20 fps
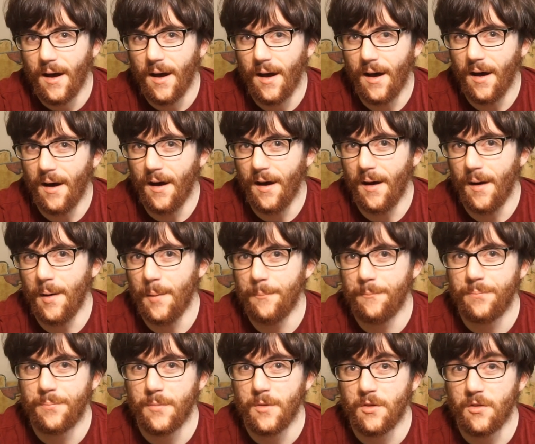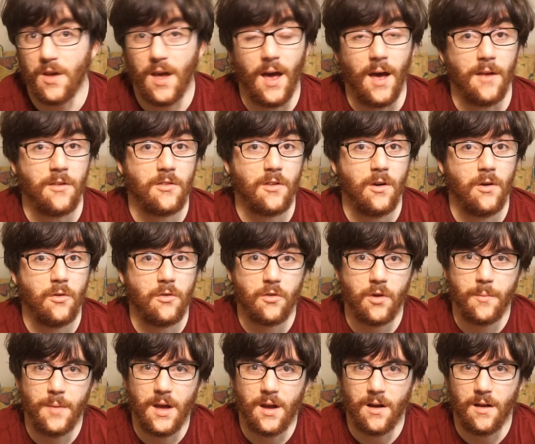So it's
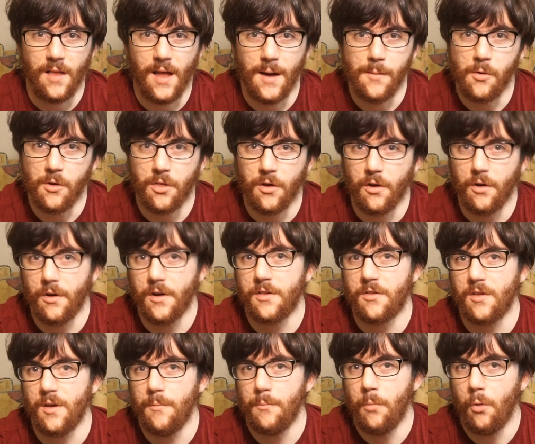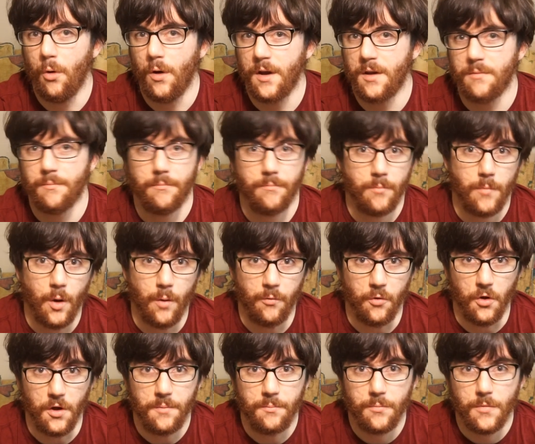going to be a collab with her at some point,
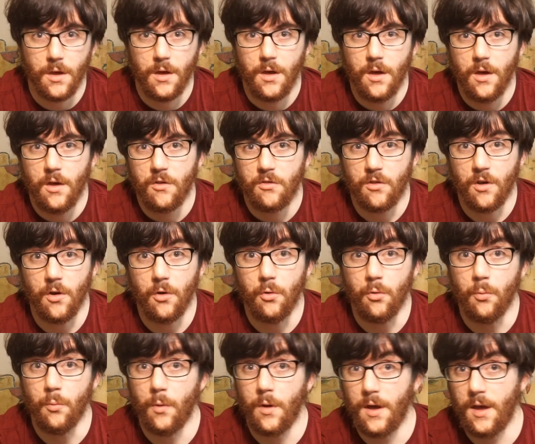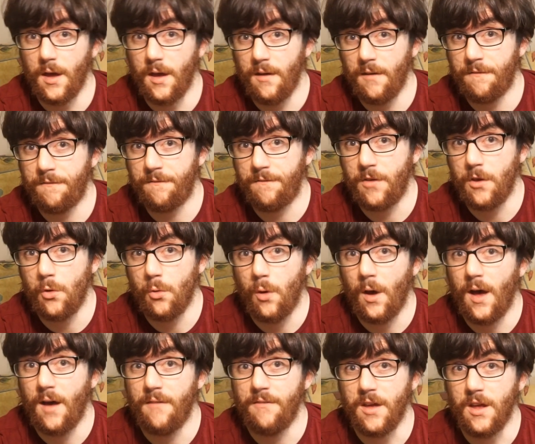hopefully. So if you
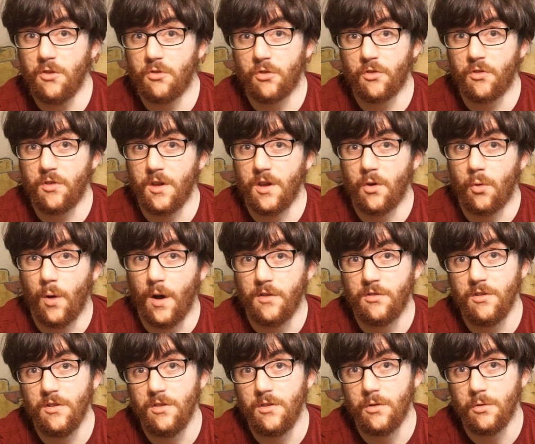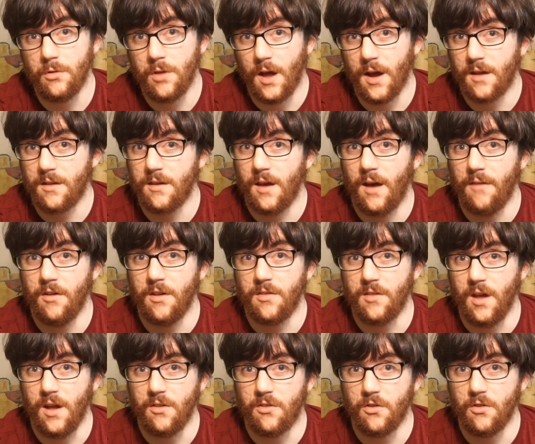have interesting questions you'd like to have
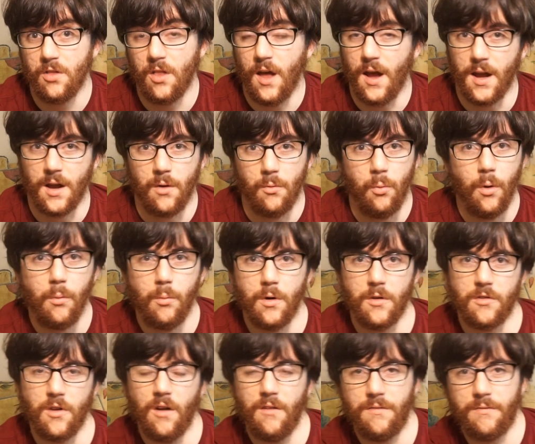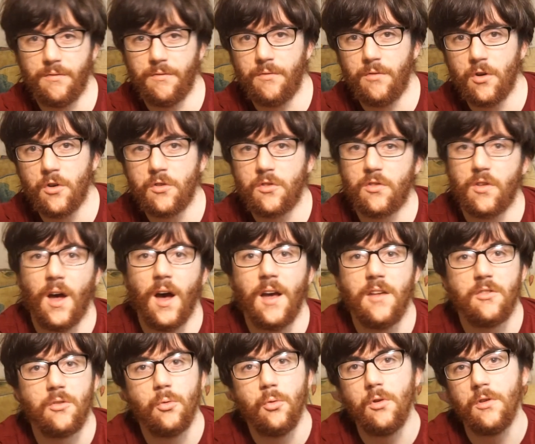us answer, like, what was our first high
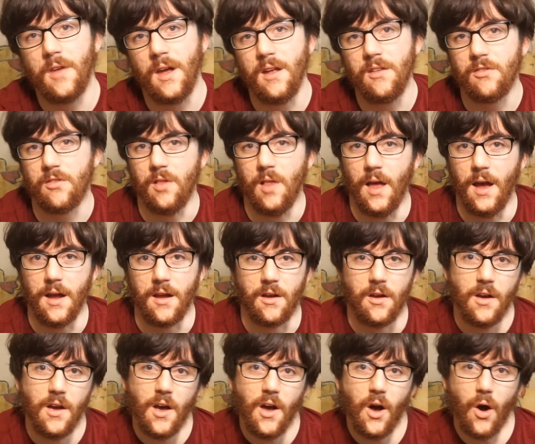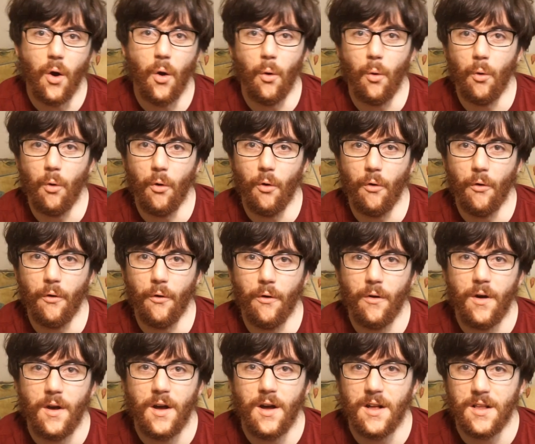school dance like?
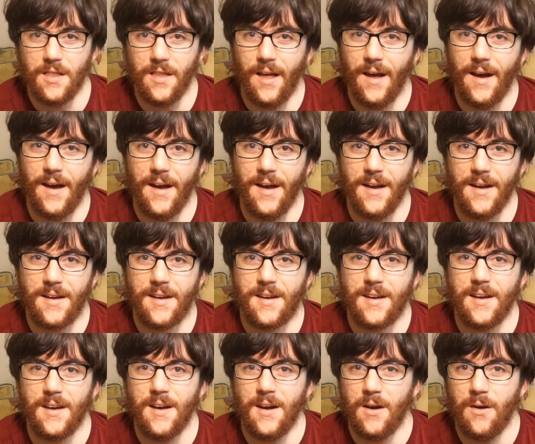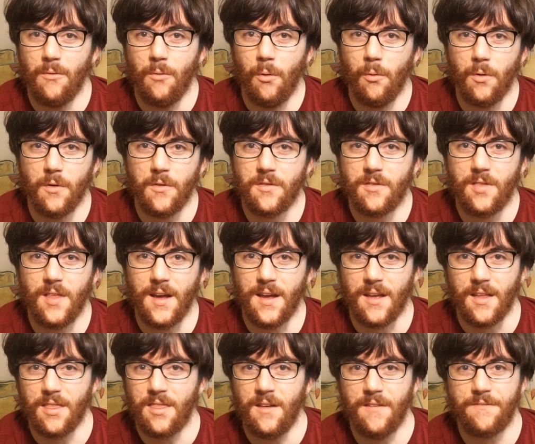Or like, what was
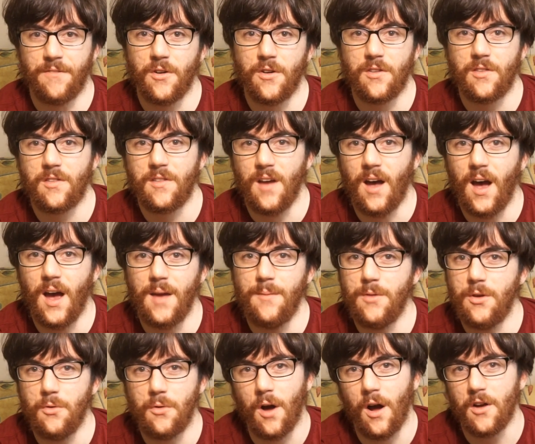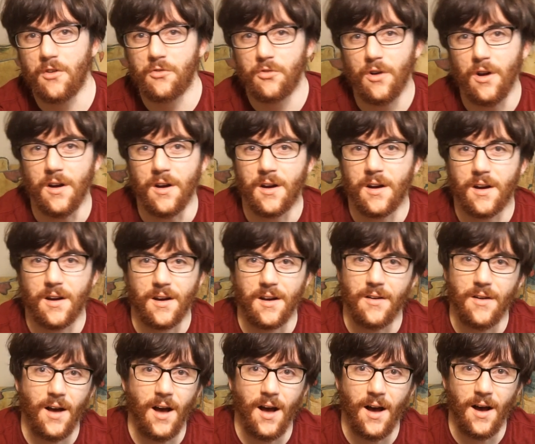like the first time you got drunk
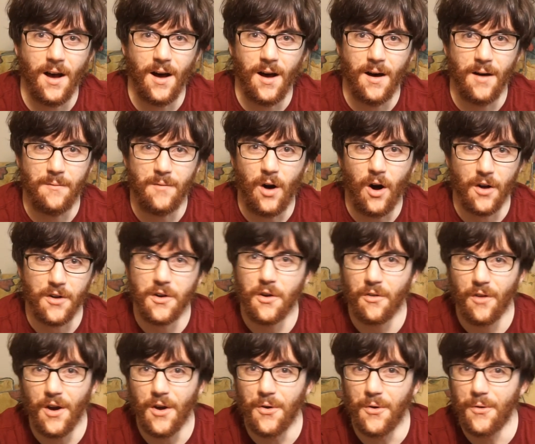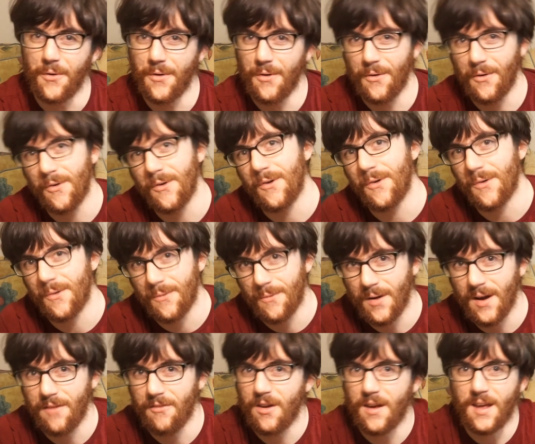on your own, or whatever.